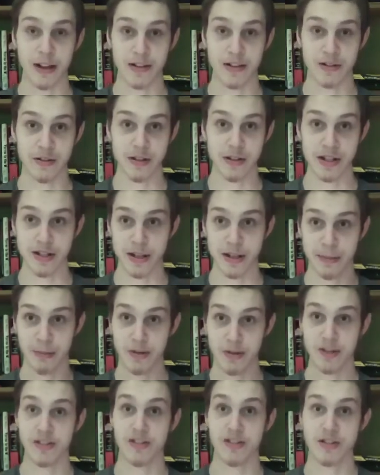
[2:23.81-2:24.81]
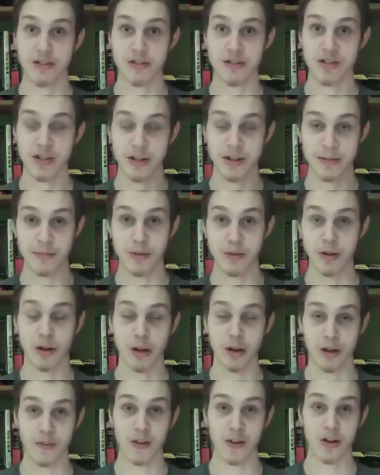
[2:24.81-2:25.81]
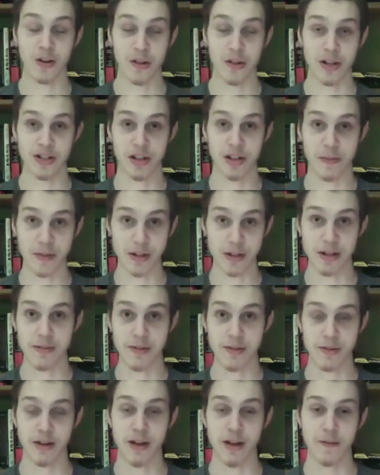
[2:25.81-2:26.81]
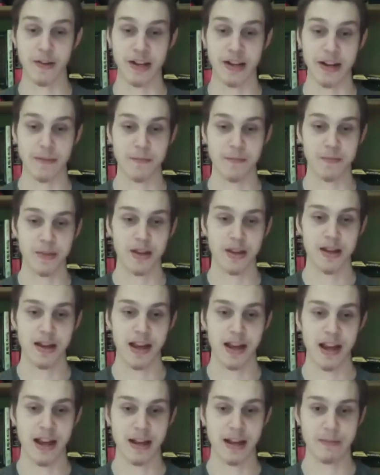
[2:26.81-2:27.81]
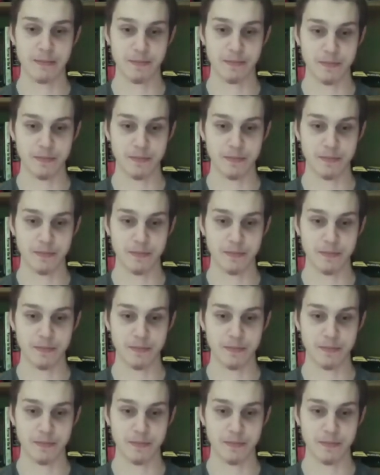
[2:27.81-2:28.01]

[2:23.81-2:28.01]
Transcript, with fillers: It's all this, like prostitution, pornography, all that stuff. It's human trafficking. And